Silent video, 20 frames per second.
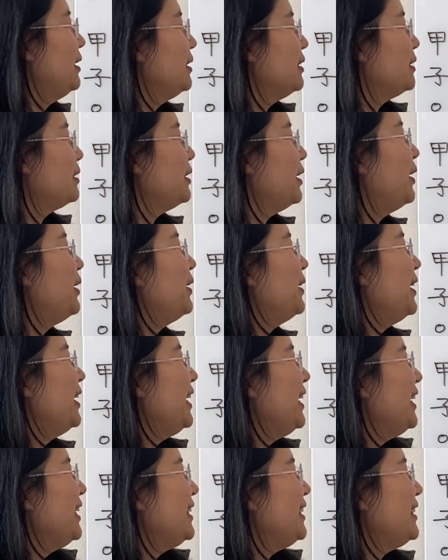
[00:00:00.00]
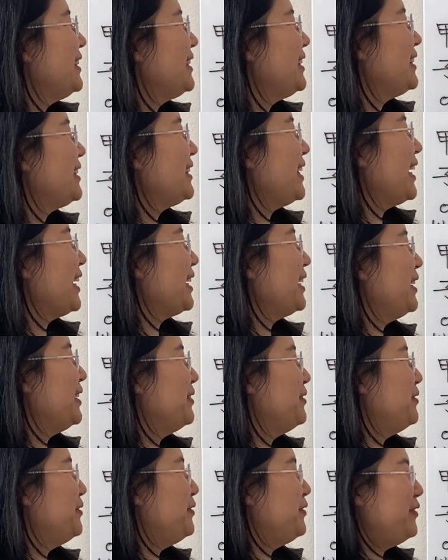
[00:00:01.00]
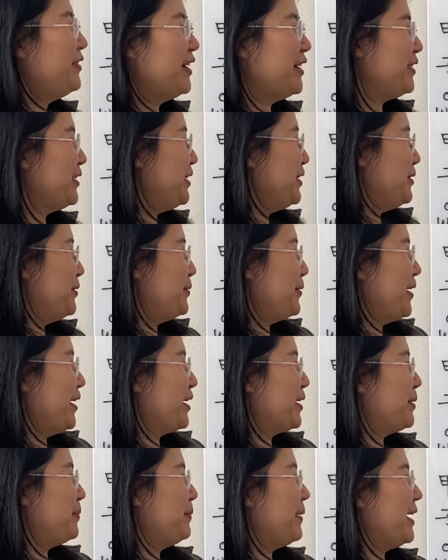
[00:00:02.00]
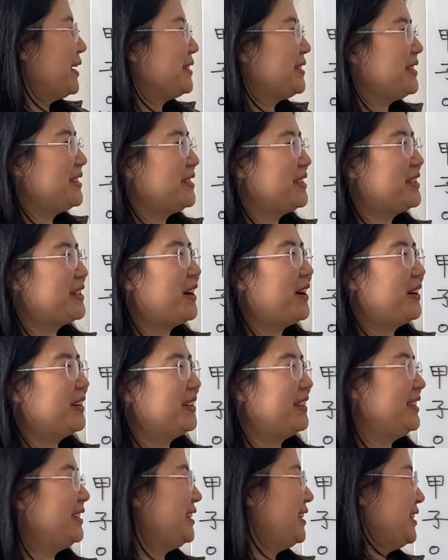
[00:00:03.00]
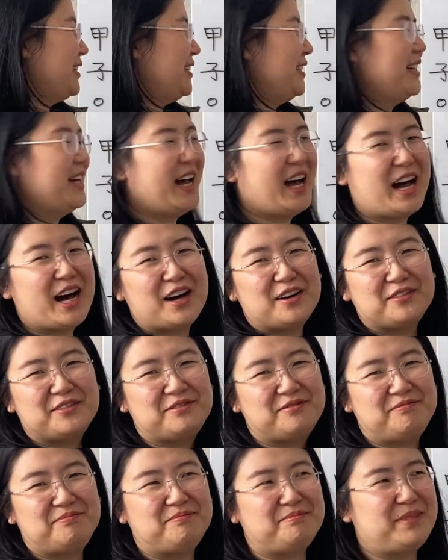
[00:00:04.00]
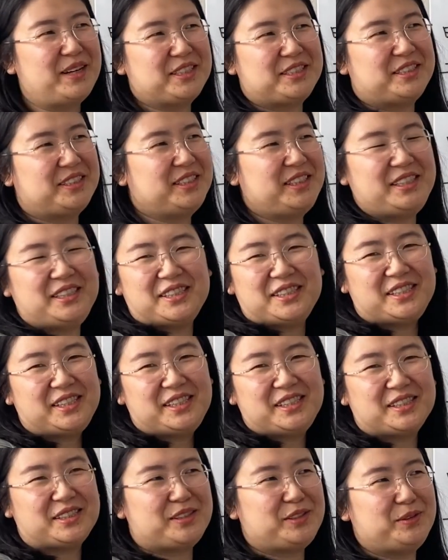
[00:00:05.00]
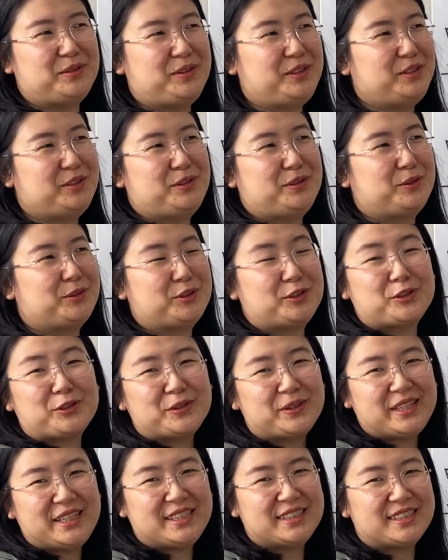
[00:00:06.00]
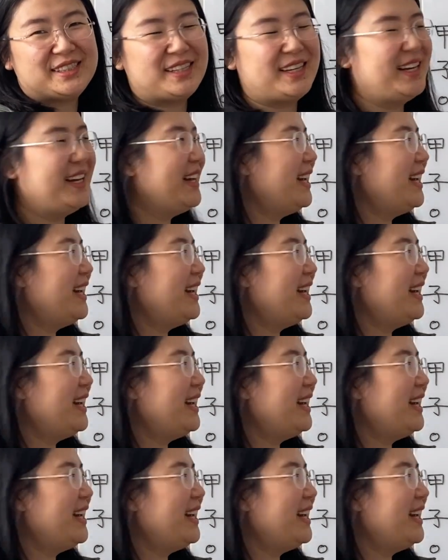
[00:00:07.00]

So this is like a very rare bazzi chart. It doesn't have much disease you need to treat.